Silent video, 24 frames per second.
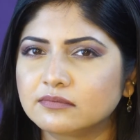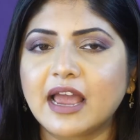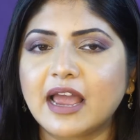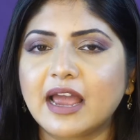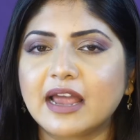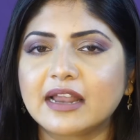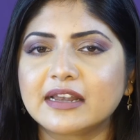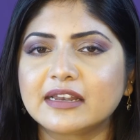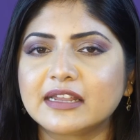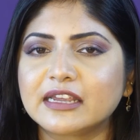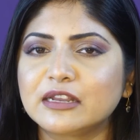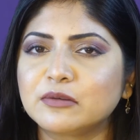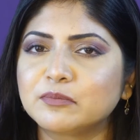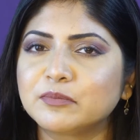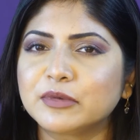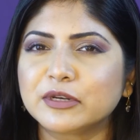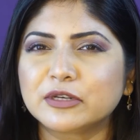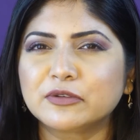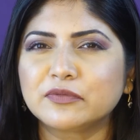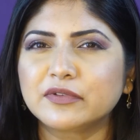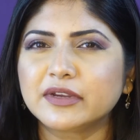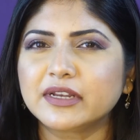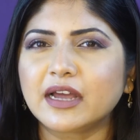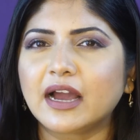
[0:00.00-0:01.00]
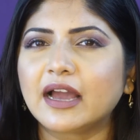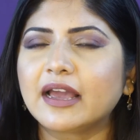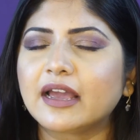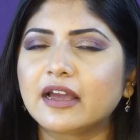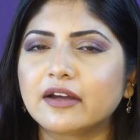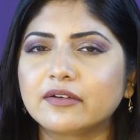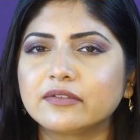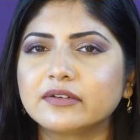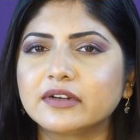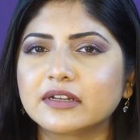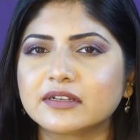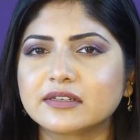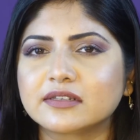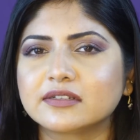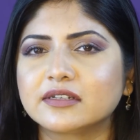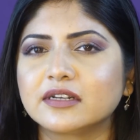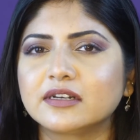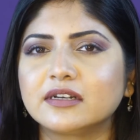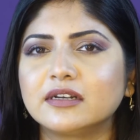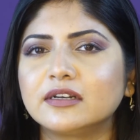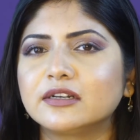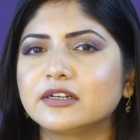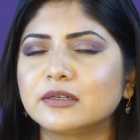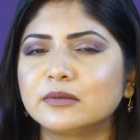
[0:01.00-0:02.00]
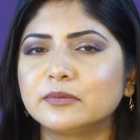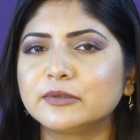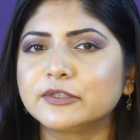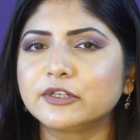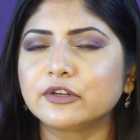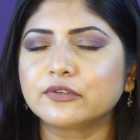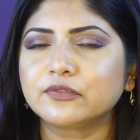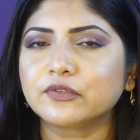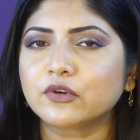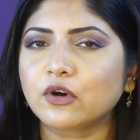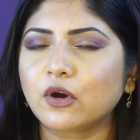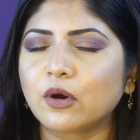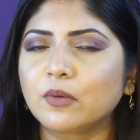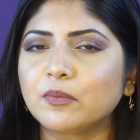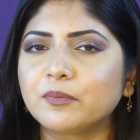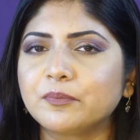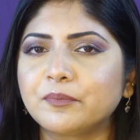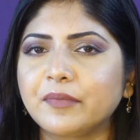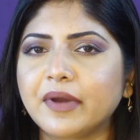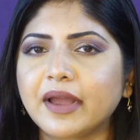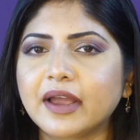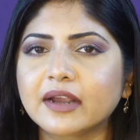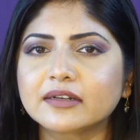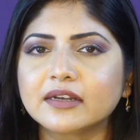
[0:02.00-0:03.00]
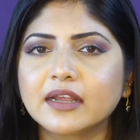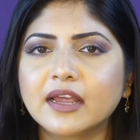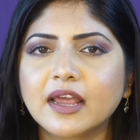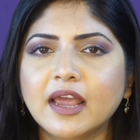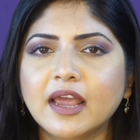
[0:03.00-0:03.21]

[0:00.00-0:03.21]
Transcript: and in between I have dusted a little bit of compact,